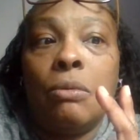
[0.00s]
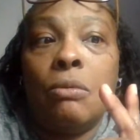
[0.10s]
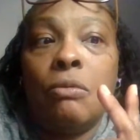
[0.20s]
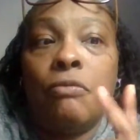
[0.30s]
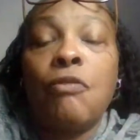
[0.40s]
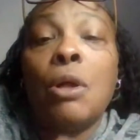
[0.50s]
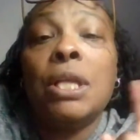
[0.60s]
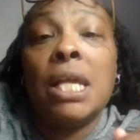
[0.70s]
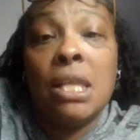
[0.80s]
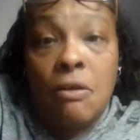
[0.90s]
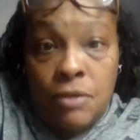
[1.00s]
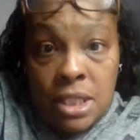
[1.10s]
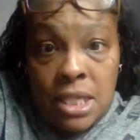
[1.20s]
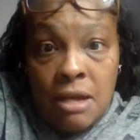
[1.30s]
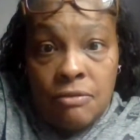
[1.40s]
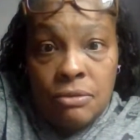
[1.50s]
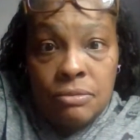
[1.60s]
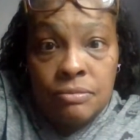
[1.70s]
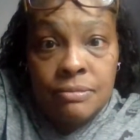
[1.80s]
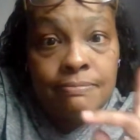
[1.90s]
falling in love with the devil.
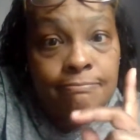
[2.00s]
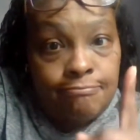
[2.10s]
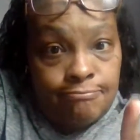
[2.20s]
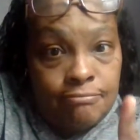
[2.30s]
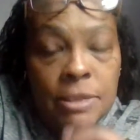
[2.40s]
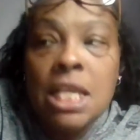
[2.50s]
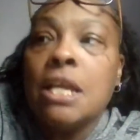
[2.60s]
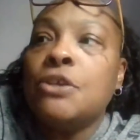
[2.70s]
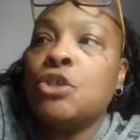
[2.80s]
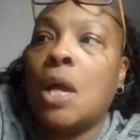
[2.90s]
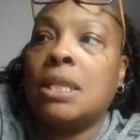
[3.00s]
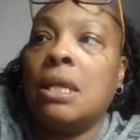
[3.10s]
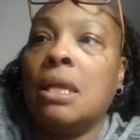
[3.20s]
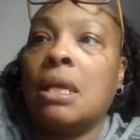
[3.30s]
So I think